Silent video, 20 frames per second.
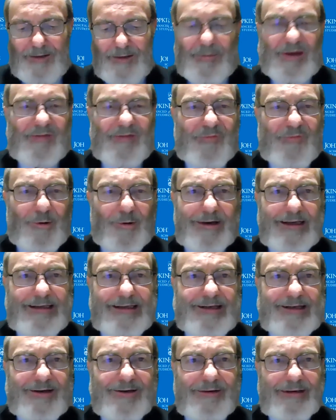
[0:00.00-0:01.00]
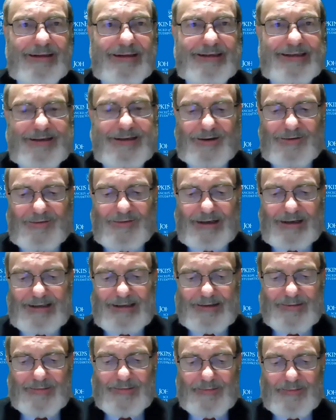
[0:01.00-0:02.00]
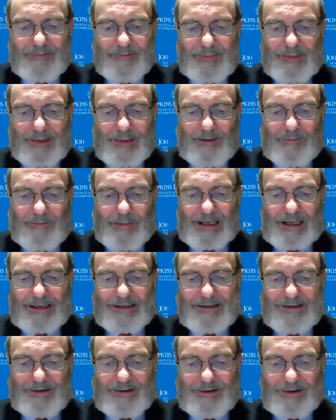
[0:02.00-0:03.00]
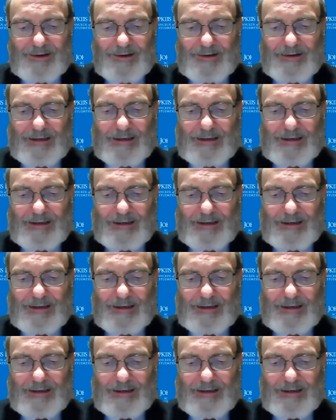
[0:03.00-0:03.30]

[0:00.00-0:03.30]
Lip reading: Before his current service, Minister